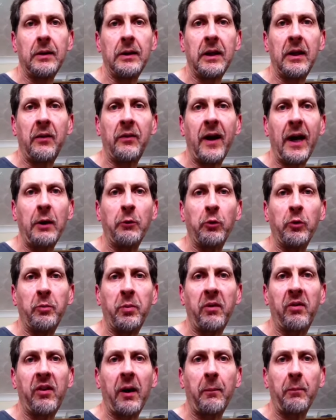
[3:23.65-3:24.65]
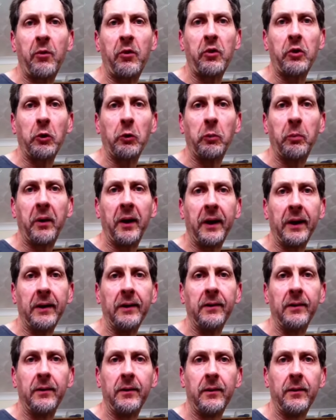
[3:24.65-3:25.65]
e'en then would be some
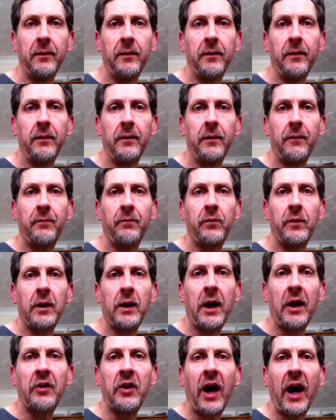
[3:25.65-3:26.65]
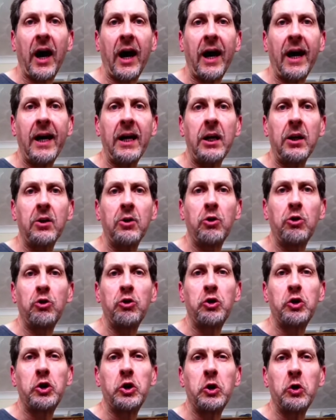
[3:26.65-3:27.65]
stooping, and I
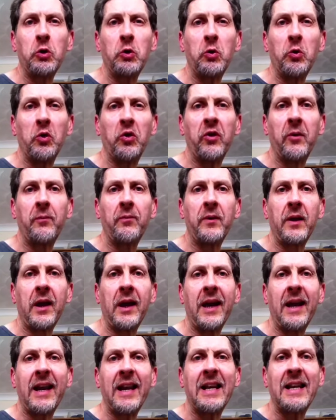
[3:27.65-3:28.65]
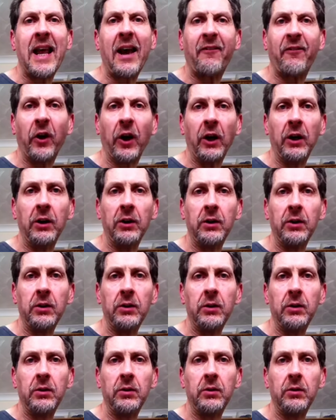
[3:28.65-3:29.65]
choose never
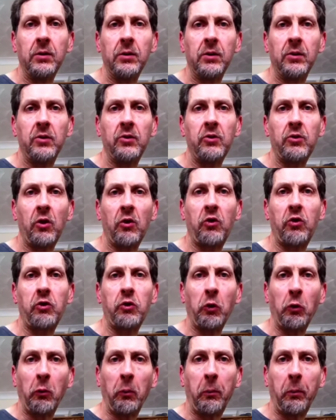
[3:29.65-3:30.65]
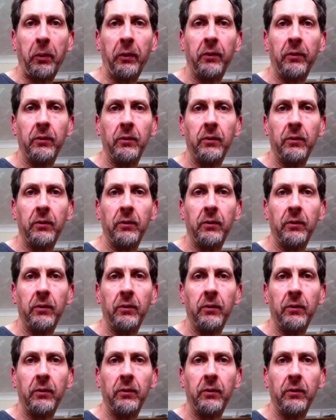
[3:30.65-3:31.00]
to stoop.